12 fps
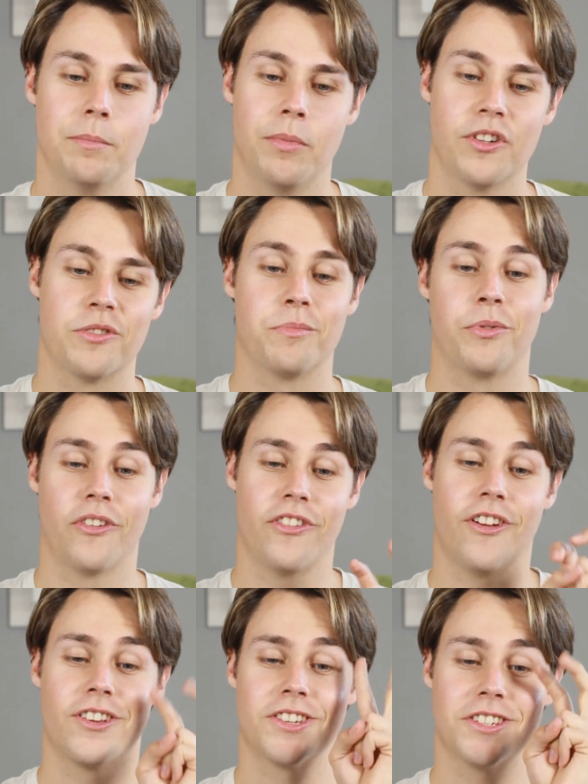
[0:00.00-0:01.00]

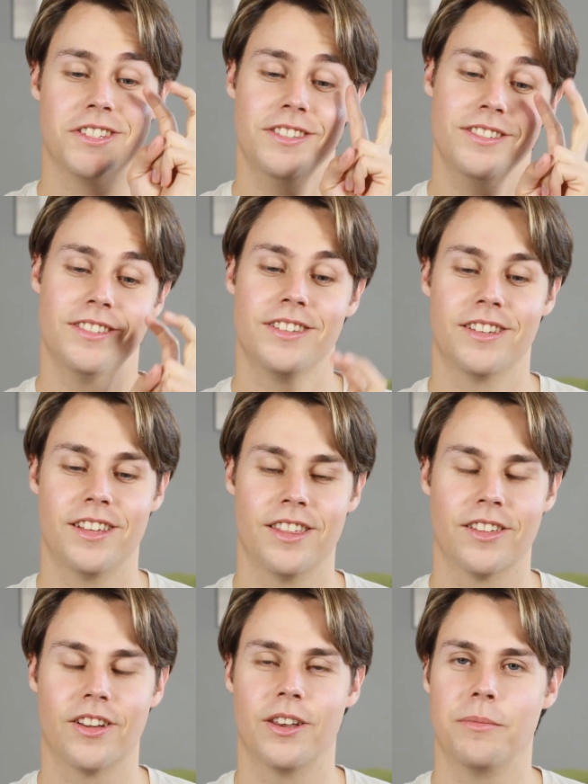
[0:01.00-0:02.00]
post-production
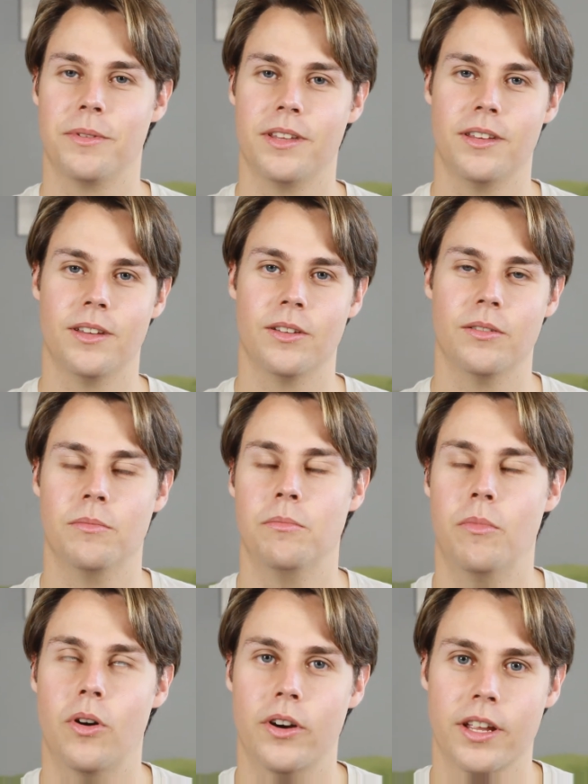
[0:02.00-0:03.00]
is gonna be
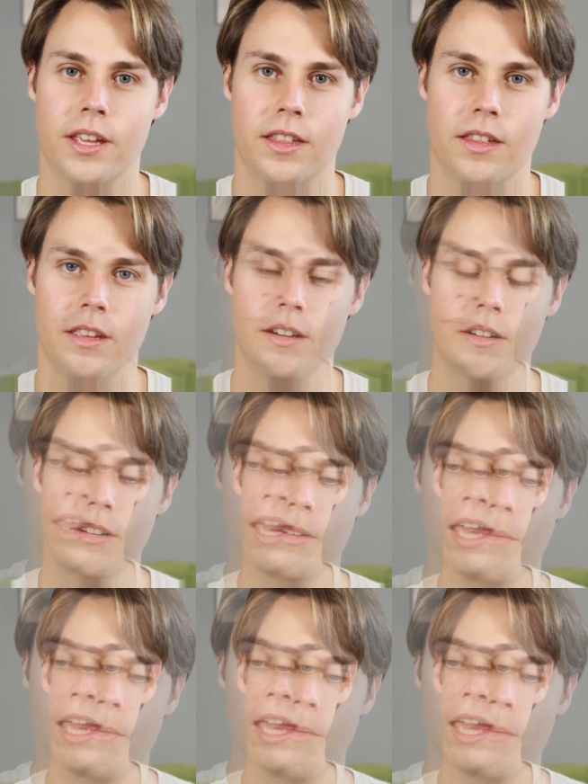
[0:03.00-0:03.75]
more easier.